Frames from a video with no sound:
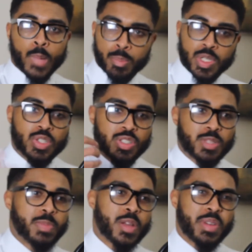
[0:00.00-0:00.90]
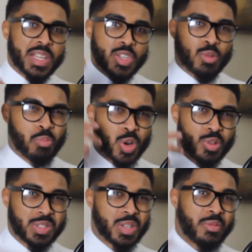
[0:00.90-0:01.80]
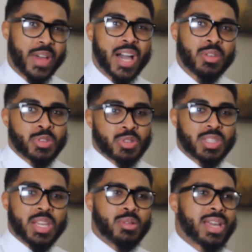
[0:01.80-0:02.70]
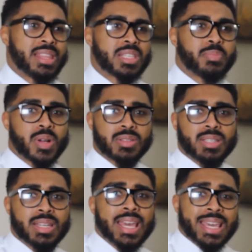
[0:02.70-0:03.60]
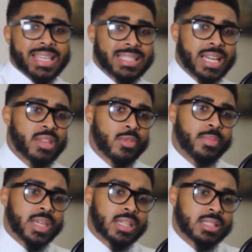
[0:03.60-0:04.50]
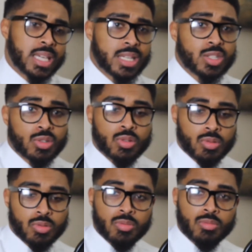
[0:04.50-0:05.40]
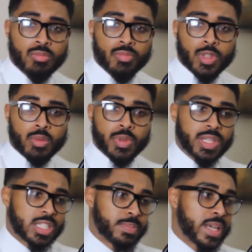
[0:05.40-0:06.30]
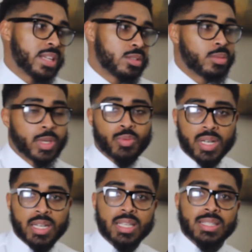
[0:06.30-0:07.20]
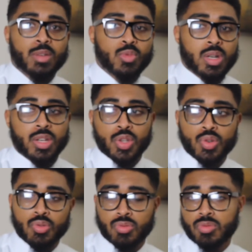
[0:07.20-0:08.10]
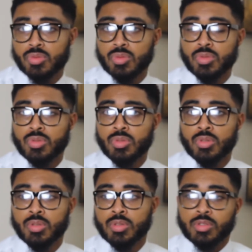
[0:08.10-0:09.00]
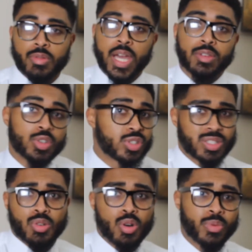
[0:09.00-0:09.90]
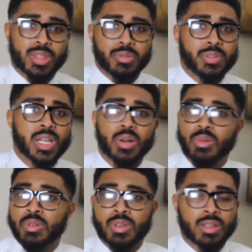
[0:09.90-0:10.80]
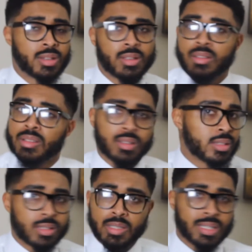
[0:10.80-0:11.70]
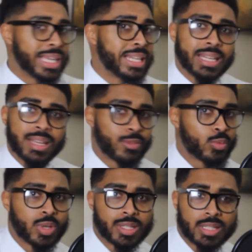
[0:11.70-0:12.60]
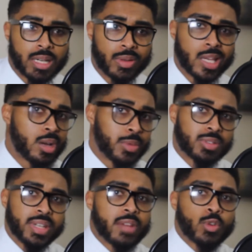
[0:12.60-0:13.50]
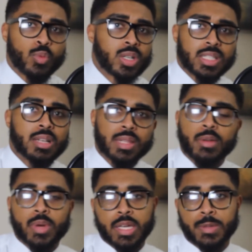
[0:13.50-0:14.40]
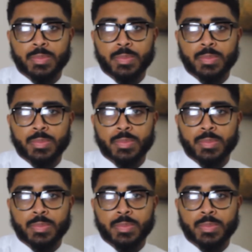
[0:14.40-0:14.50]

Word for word: But your spirit and your morals and your values are saying, okay, this person is not even being intentional with explaining to me what it is they want to do. So now you're just going with the flow. And it never works out. It almost never works out that way.